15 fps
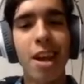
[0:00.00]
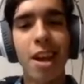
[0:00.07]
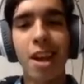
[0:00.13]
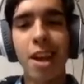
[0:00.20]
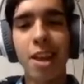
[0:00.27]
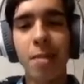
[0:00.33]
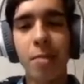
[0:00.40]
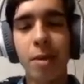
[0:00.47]

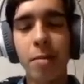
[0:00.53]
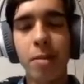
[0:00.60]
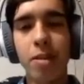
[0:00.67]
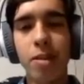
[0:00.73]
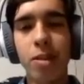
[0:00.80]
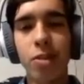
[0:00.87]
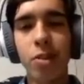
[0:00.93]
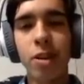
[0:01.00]
In the Plymouth
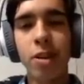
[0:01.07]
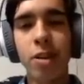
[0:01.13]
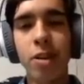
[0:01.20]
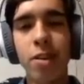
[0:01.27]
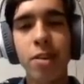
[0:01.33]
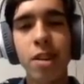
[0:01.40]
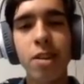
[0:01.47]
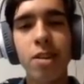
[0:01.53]
District,
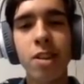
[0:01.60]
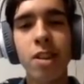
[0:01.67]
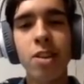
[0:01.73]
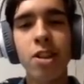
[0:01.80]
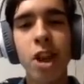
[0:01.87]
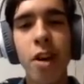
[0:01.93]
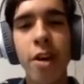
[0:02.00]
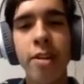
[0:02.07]
this is the
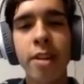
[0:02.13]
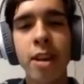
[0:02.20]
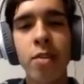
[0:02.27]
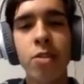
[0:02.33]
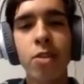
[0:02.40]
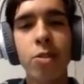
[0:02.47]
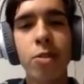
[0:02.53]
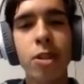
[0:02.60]
JerryTown
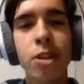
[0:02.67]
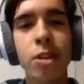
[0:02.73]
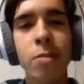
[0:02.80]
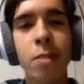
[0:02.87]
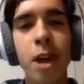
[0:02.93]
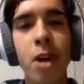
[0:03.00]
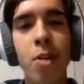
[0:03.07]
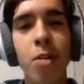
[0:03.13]
nuclear
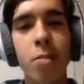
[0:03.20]
power